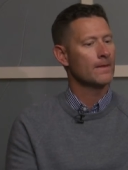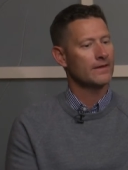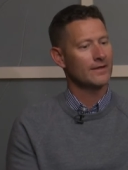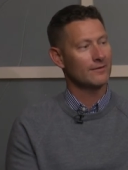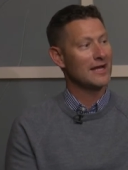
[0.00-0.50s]

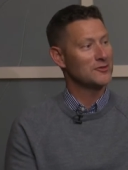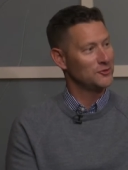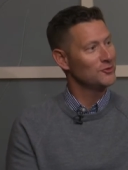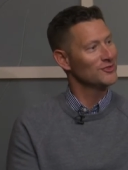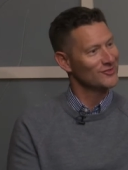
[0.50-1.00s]
it allows
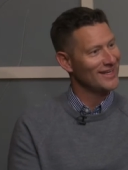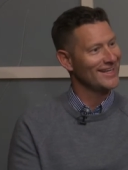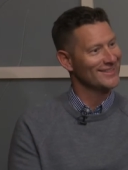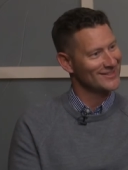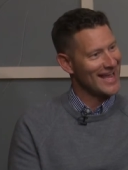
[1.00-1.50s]
you to say
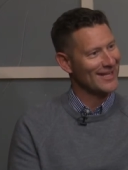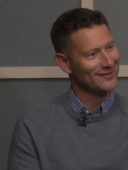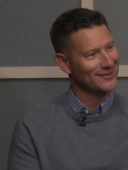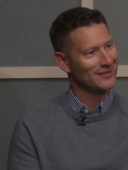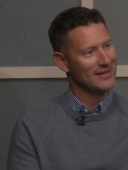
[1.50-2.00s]

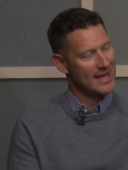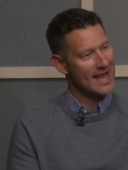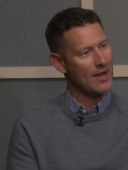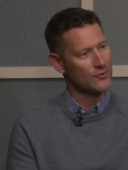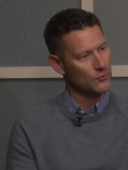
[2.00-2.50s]
exactly
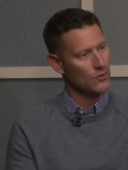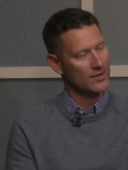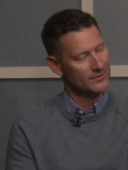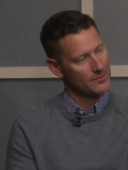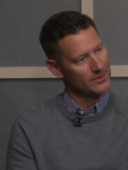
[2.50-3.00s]
how you
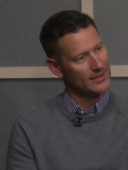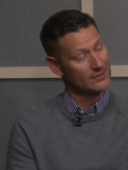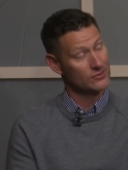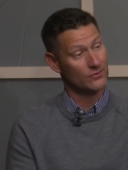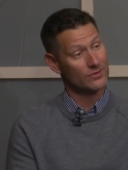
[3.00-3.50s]
want it to be.
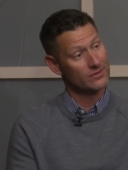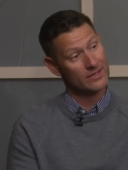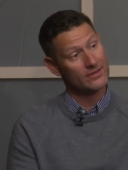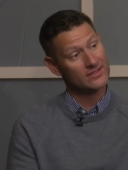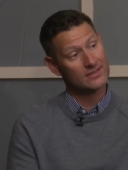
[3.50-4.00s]
So mm -hmm.
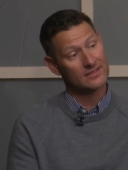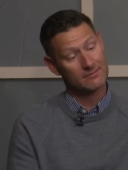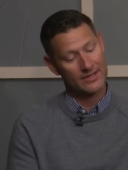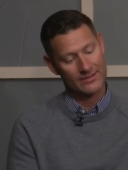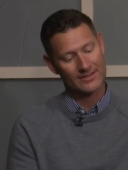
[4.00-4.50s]
there isn't
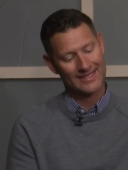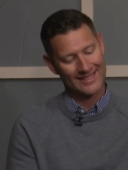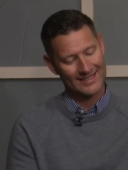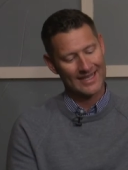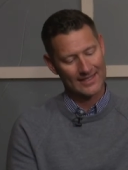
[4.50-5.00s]
there an
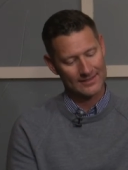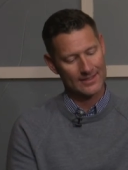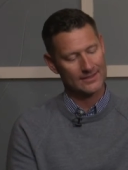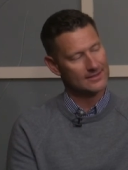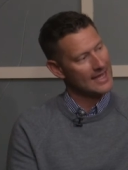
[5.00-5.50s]

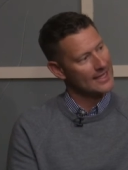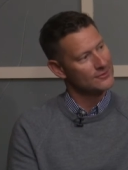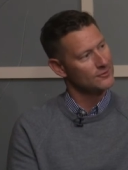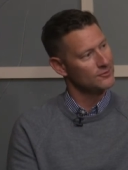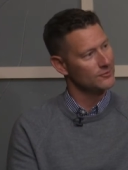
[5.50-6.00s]
intestate
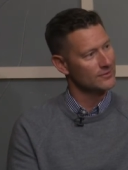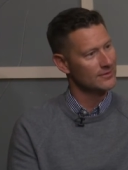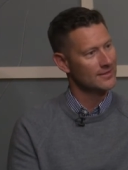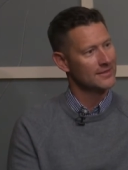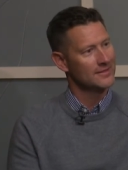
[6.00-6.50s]
statute that would
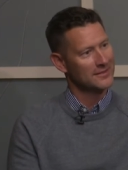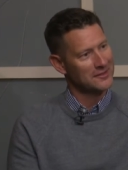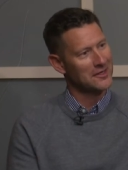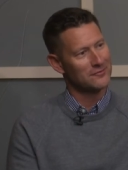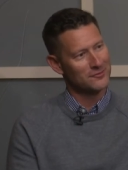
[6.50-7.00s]

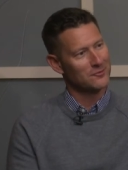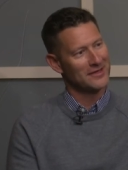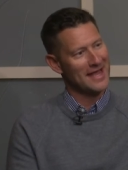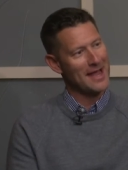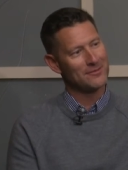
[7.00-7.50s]
govern
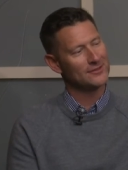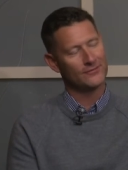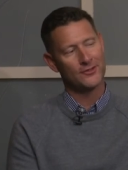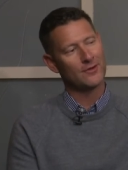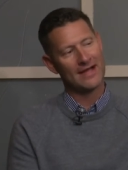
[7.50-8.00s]
what happens if you don't